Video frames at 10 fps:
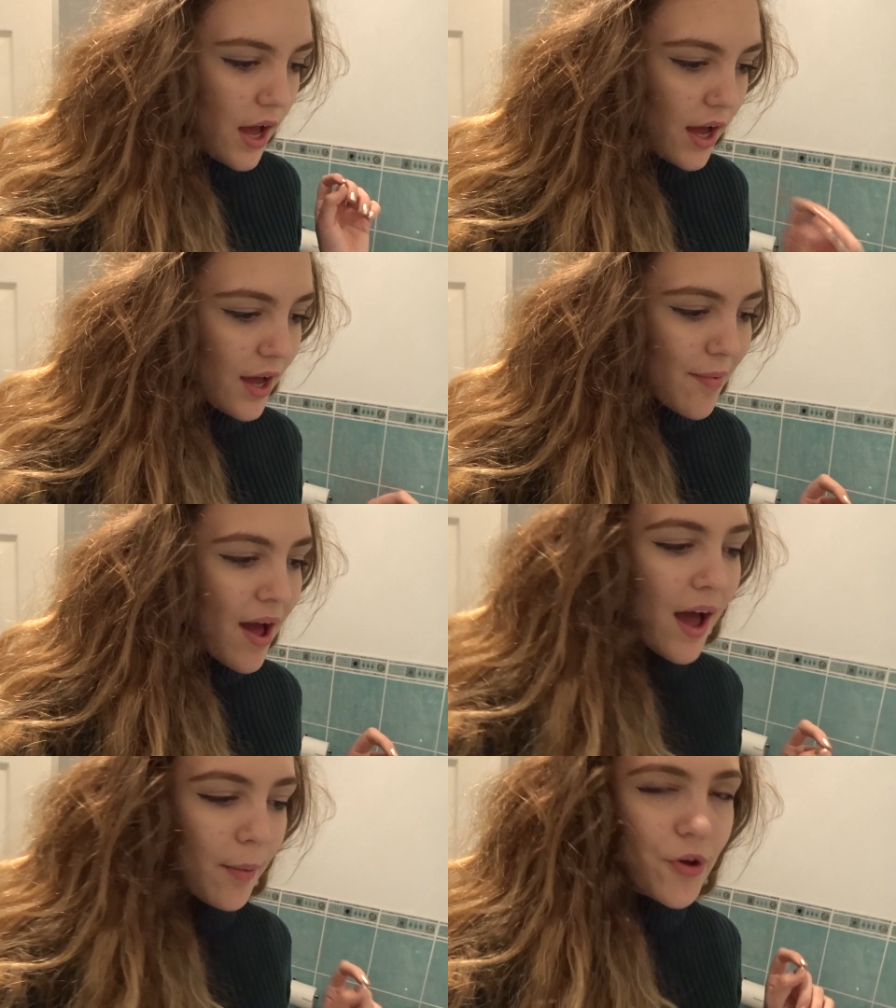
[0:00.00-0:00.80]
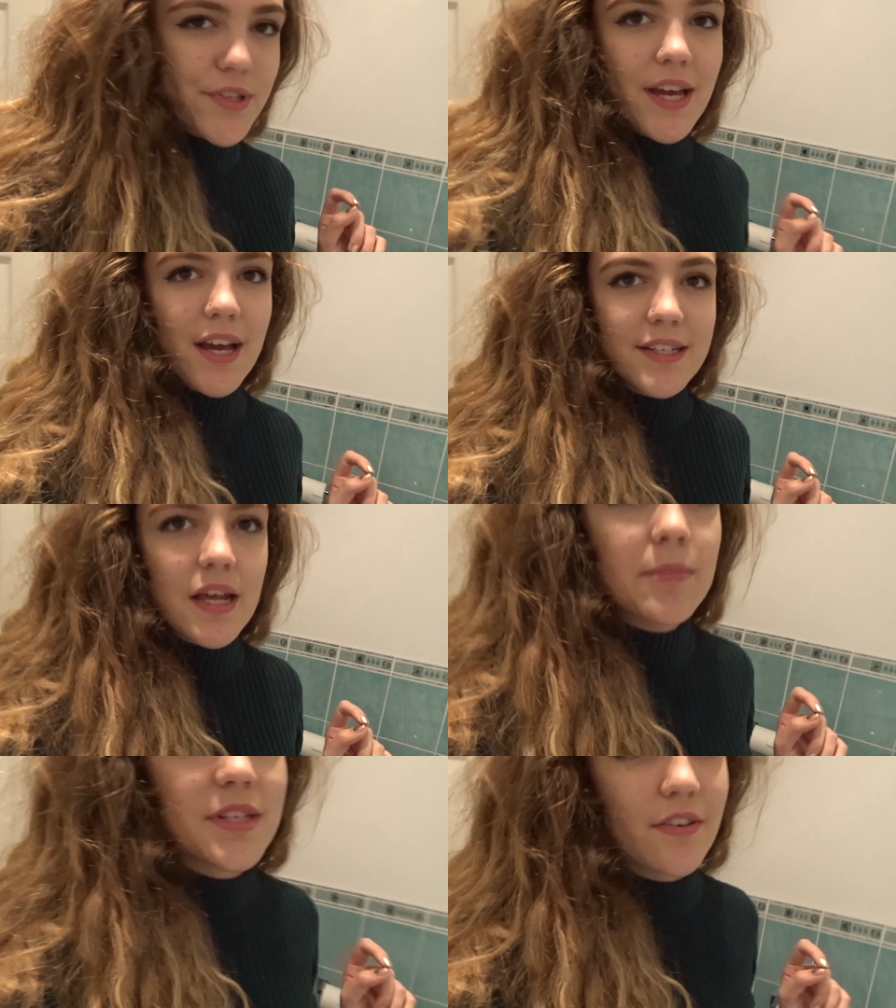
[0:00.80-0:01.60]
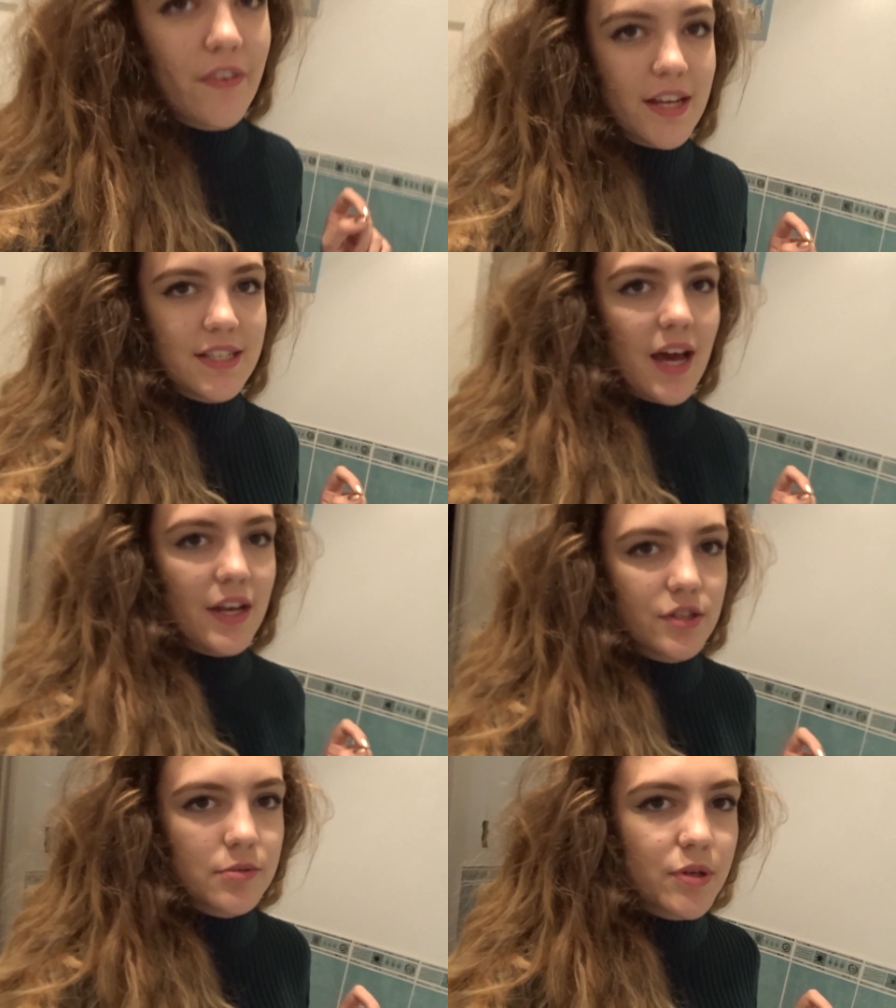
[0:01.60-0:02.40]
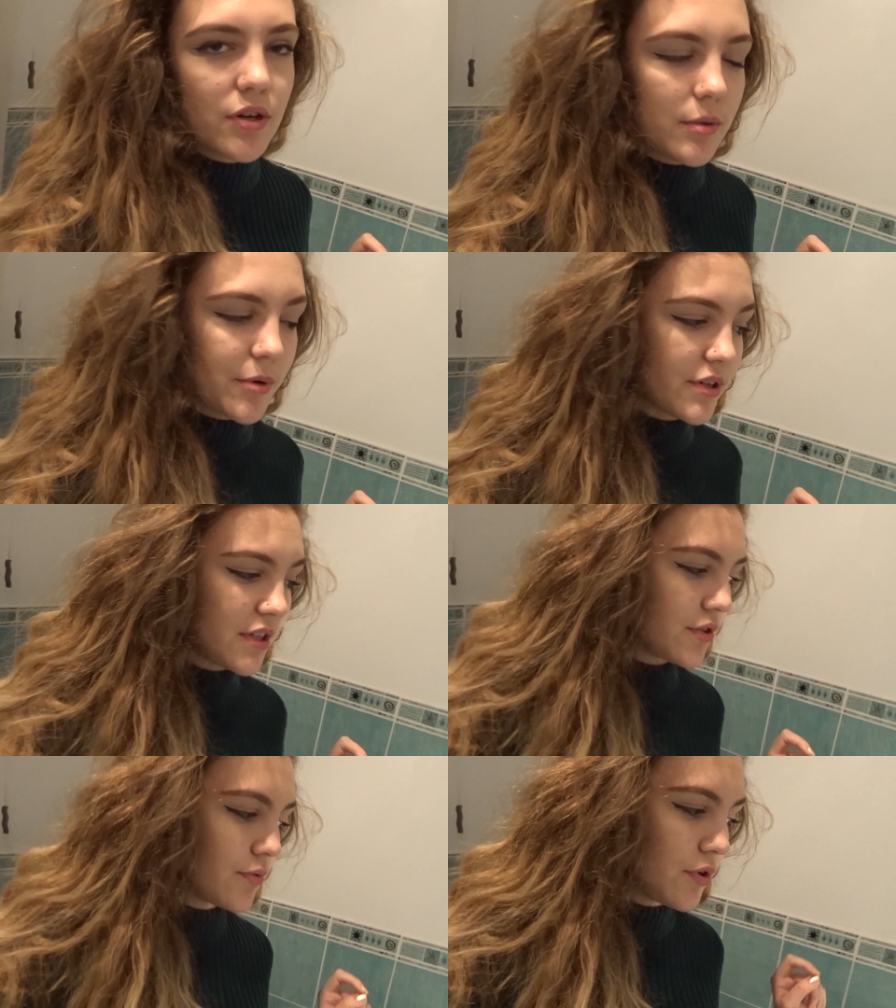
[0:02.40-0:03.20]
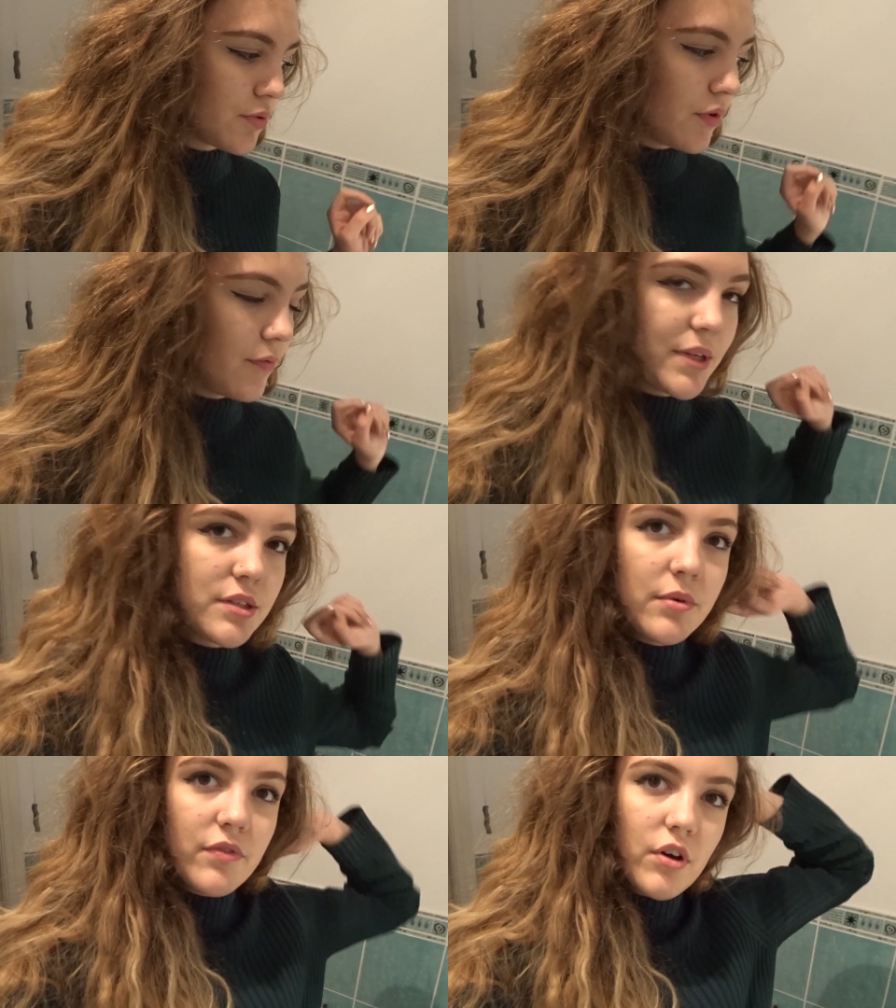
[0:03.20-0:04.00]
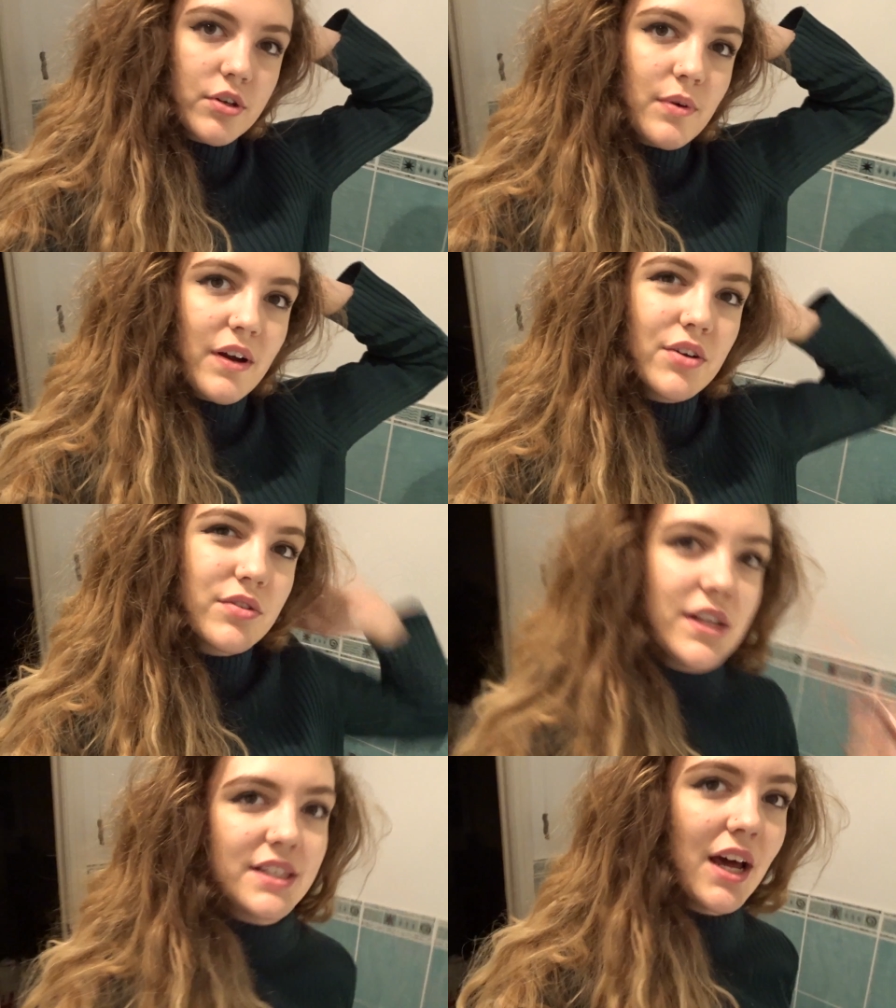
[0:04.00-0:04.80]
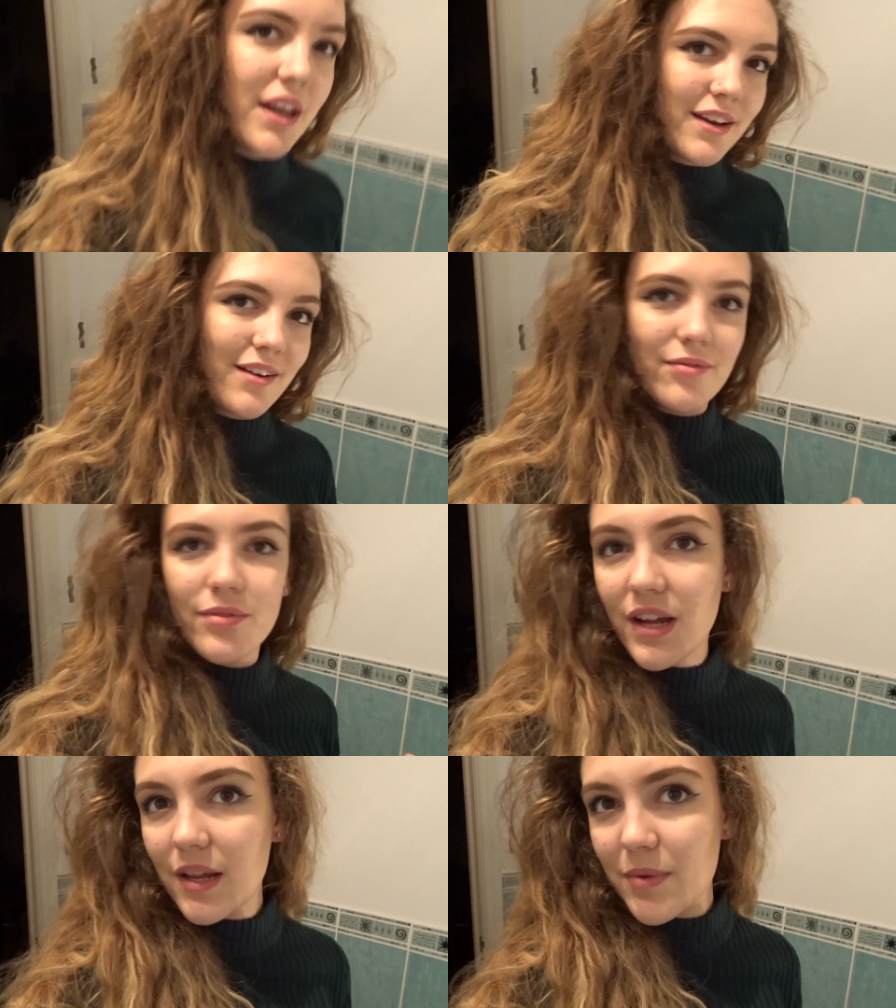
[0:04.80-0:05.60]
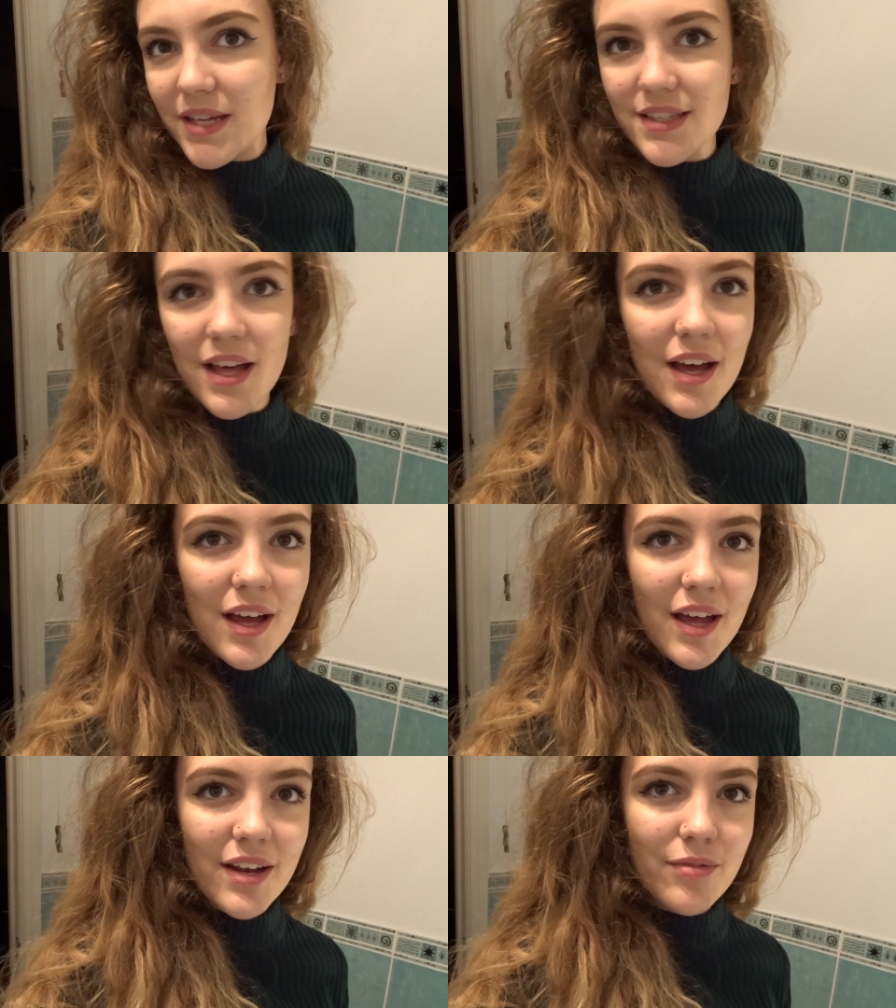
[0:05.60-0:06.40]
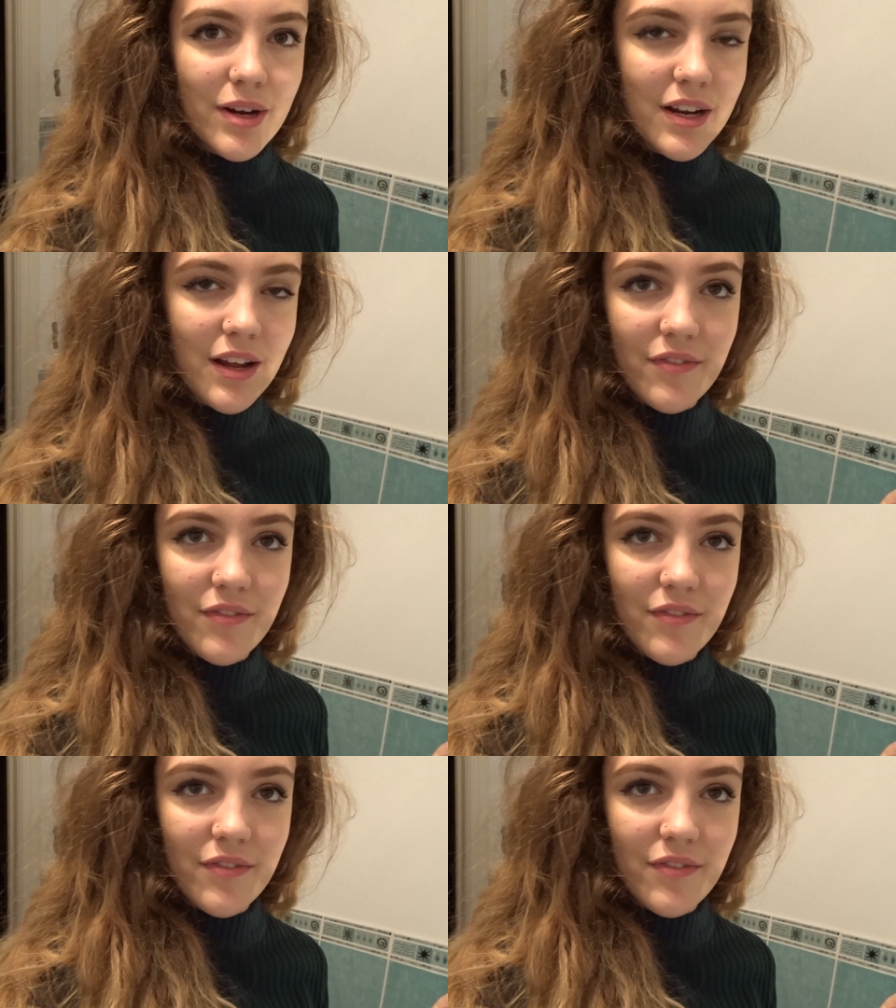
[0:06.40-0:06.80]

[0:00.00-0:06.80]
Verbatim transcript: Um, I'm also kind of tempted to fake tan just purely because I just watched one of my summer vlogs where I looked really tanned and I really miss that and I really,